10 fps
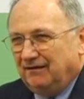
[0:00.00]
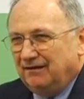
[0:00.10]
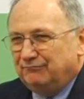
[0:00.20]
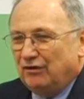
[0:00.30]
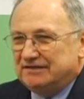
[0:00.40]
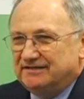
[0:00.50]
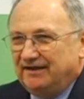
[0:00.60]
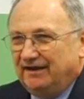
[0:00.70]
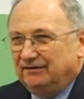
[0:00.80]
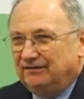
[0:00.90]

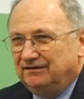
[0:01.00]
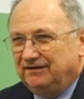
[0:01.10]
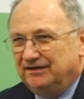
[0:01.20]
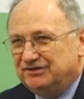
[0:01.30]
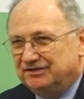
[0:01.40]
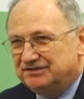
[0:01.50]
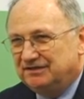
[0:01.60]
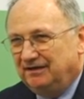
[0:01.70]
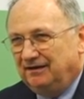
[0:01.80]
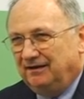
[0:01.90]
unprecedented conditions.
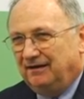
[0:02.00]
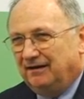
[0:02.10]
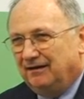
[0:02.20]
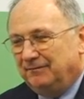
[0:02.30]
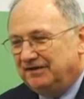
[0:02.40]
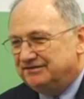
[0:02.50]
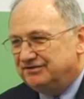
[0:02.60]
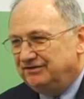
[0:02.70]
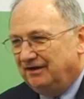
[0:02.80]
Um, it's,